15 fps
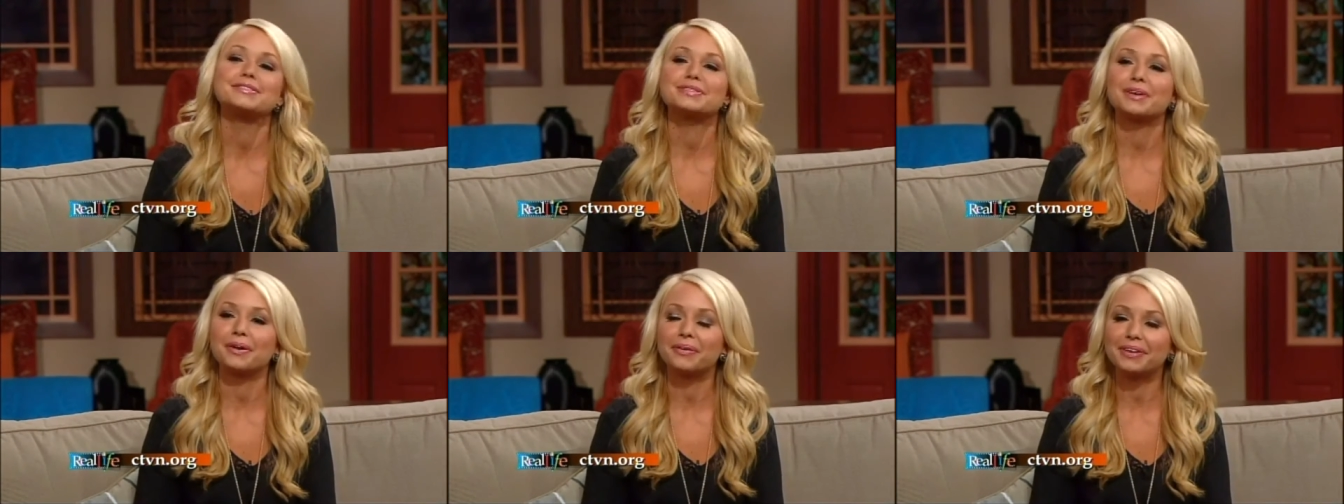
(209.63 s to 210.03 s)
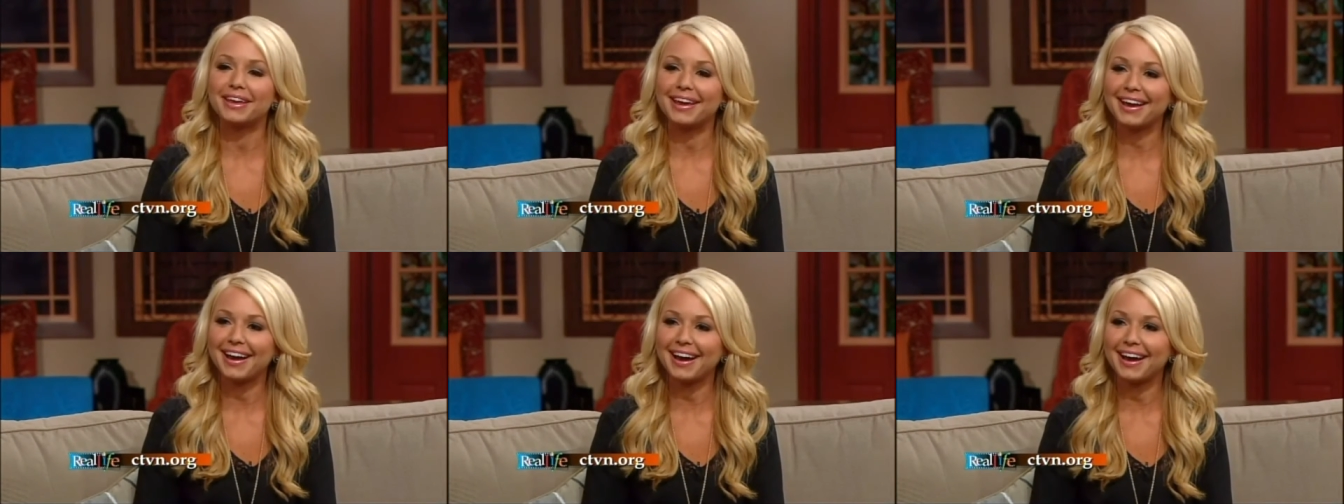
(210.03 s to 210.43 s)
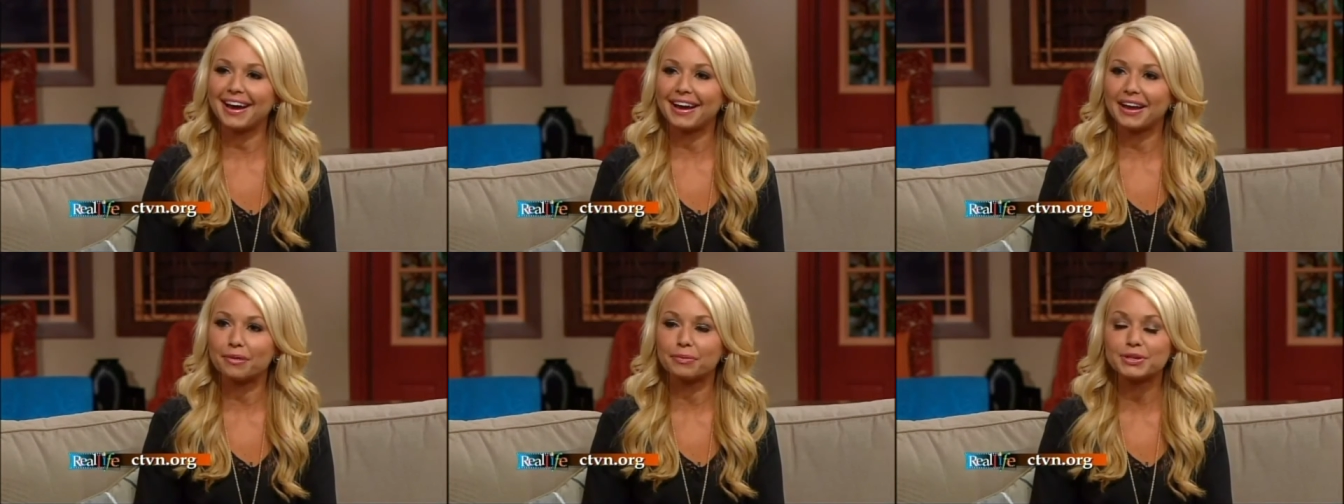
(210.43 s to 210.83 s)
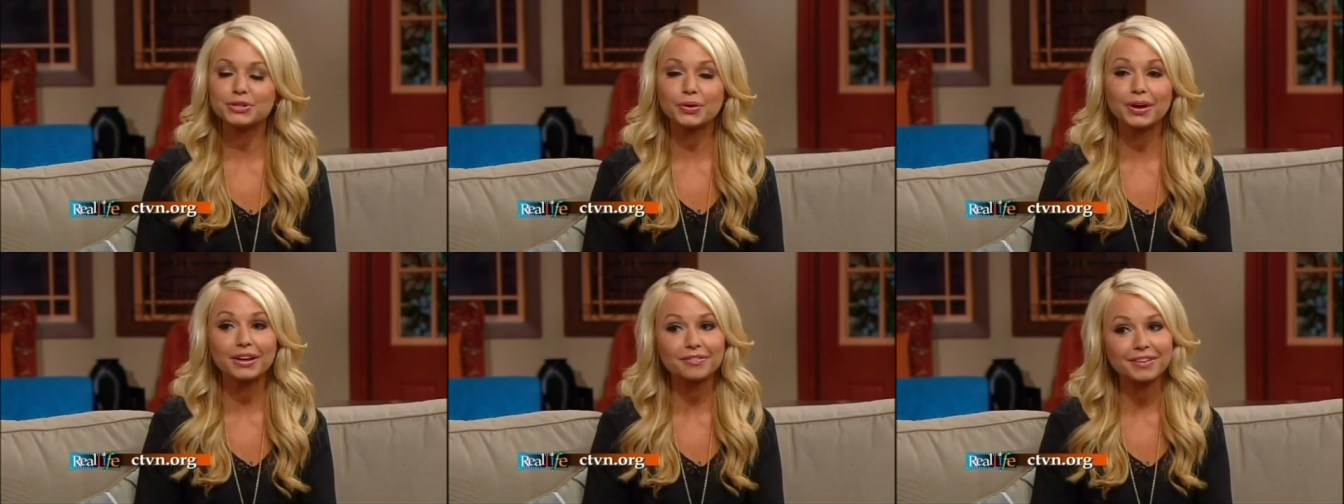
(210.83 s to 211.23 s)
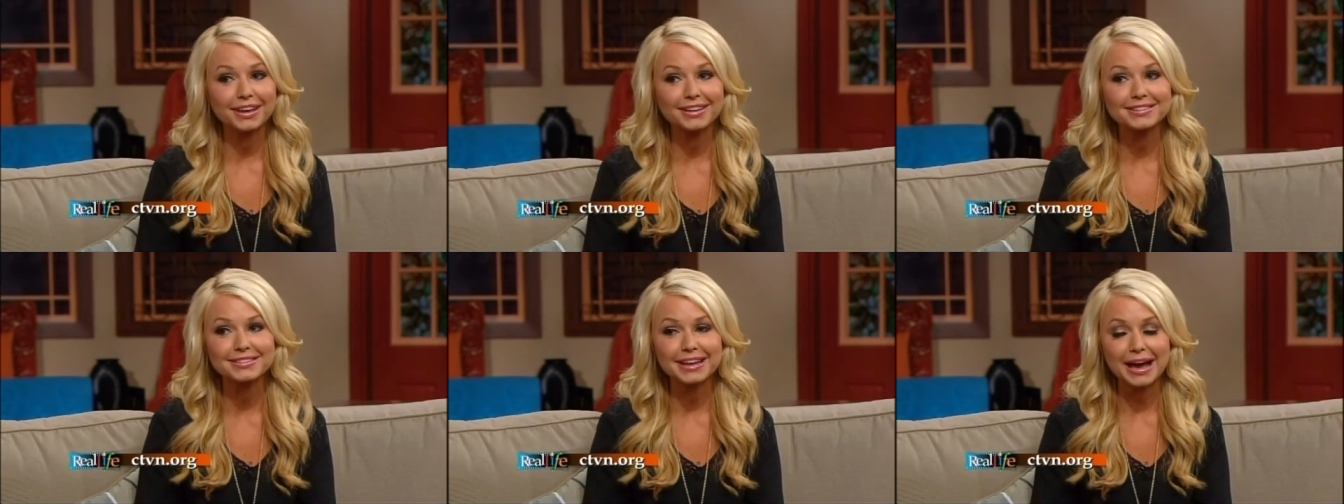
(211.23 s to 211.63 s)
So yeah, and we don't have
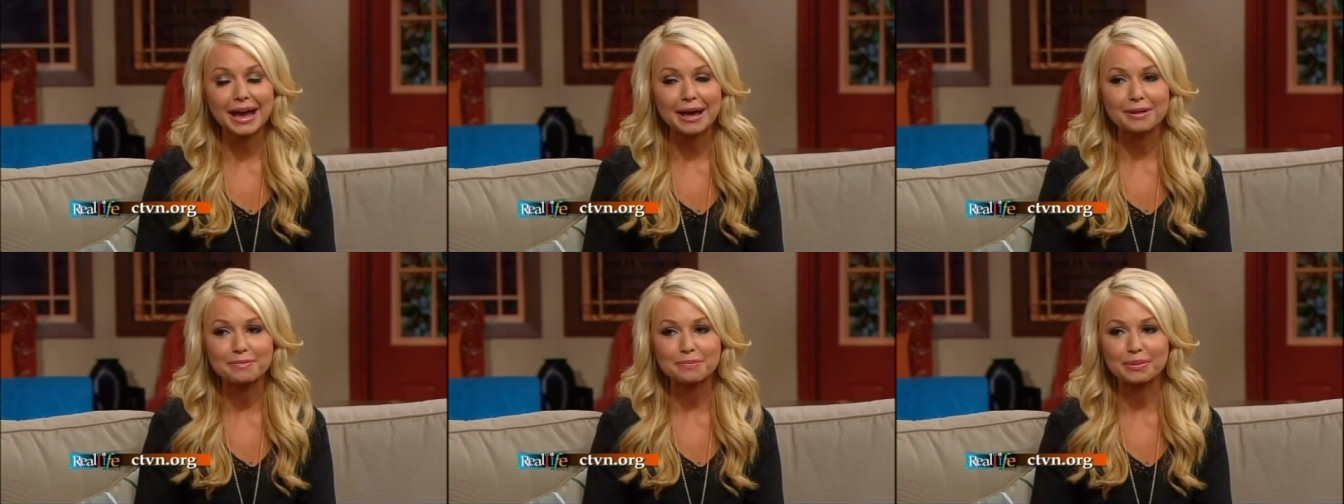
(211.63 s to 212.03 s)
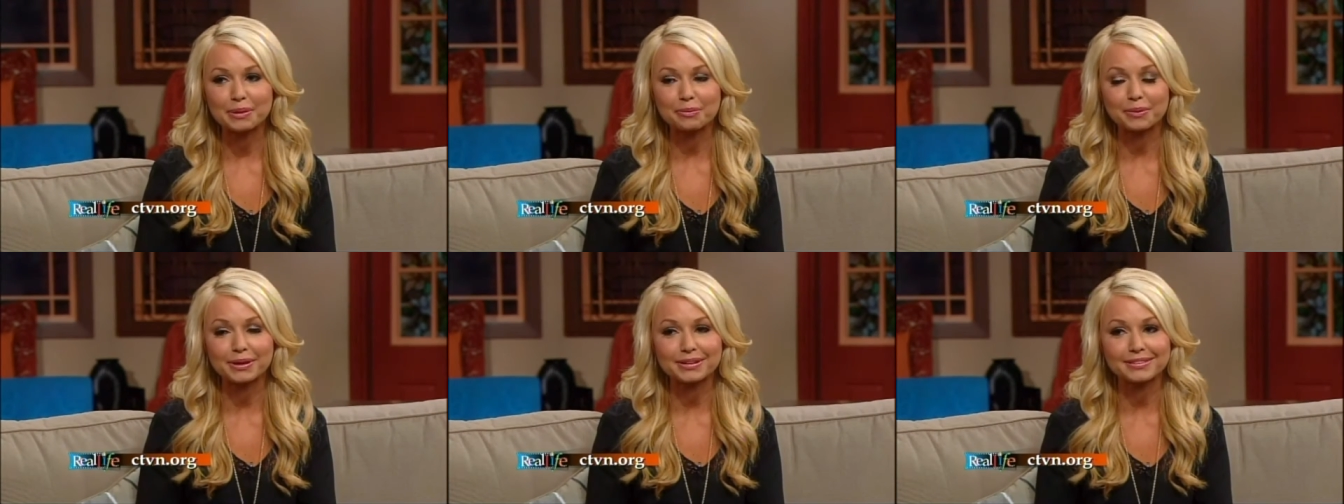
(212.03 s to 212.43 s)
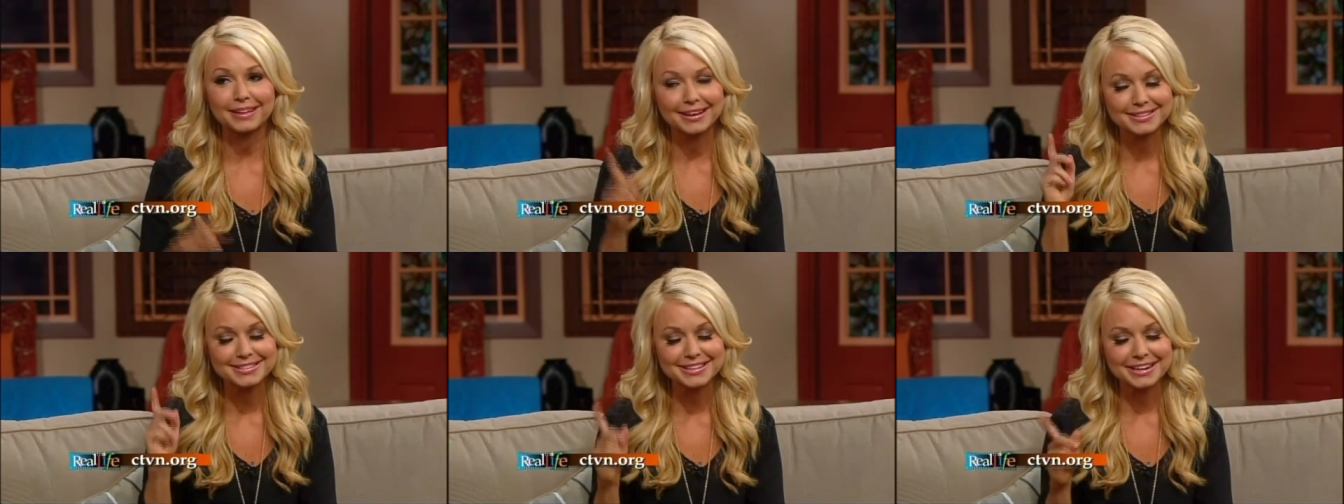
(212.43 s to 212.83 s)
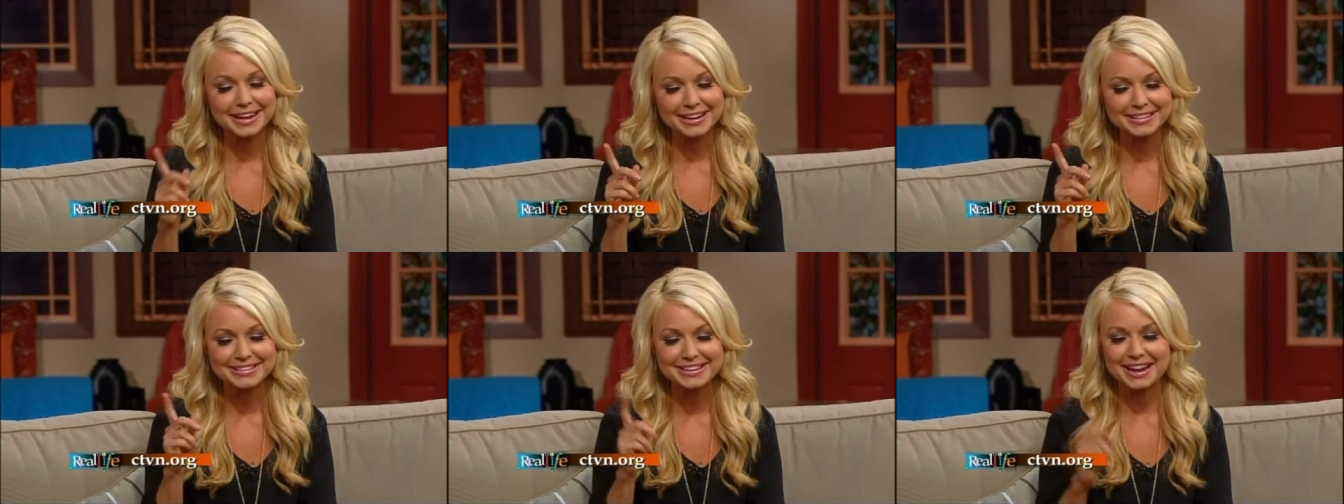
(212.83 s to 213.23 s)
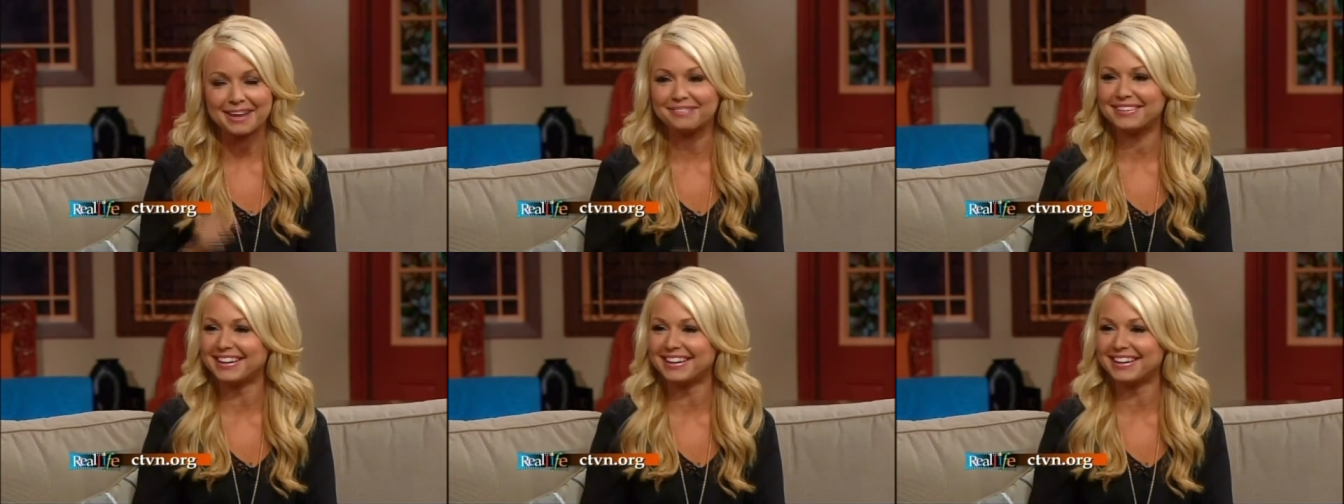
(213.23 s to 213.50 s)
kids yet, but we that's the next step.